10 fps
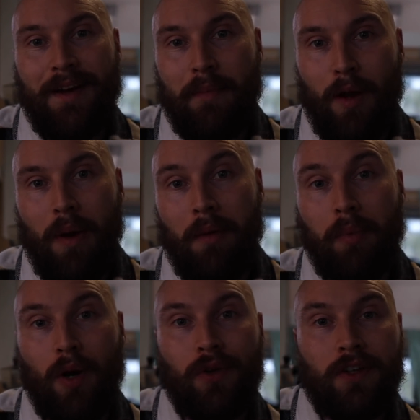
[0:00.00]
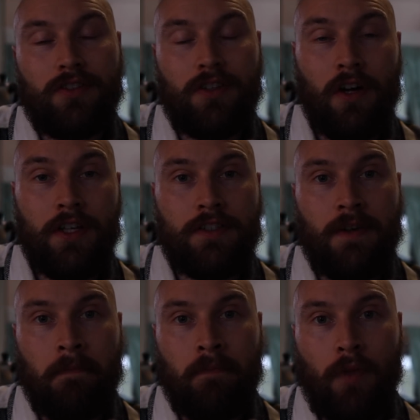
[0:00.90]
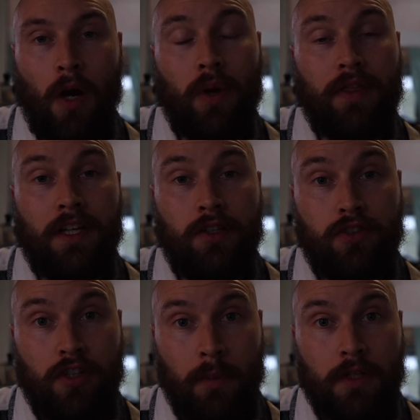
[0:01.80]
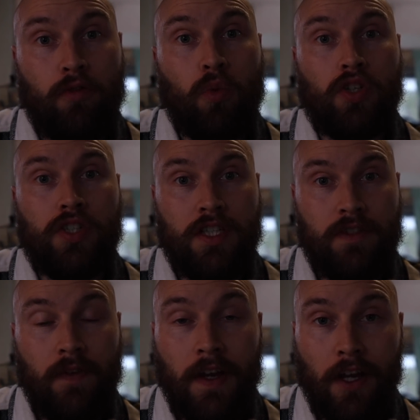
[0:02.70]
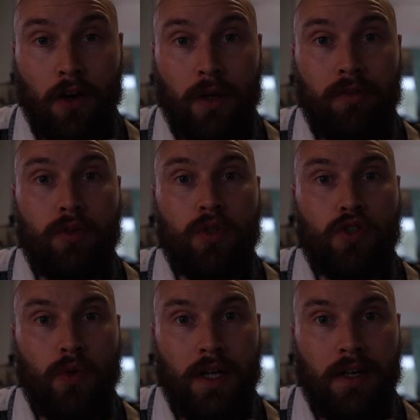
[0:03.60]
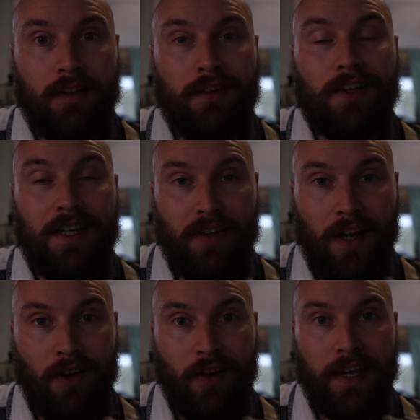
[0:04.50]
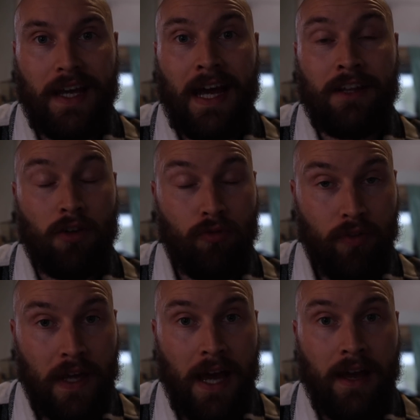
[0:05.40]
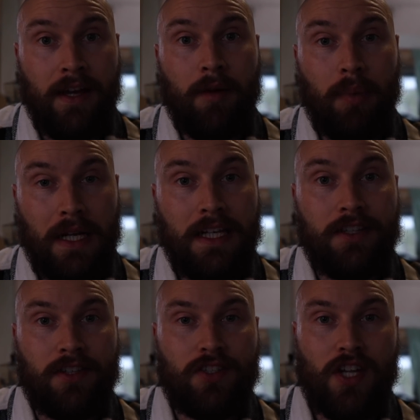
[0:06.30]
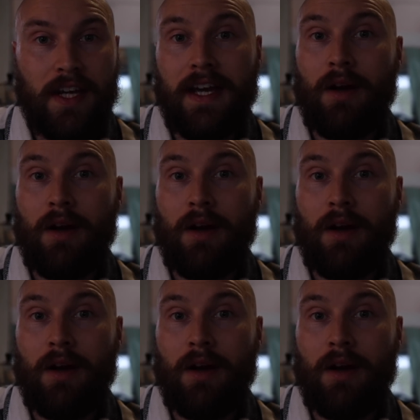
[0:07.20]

male pattern baldness. Guys, I want to thank you so much for watching this video. If you enjoyed it, give it a like. And don't forget, please check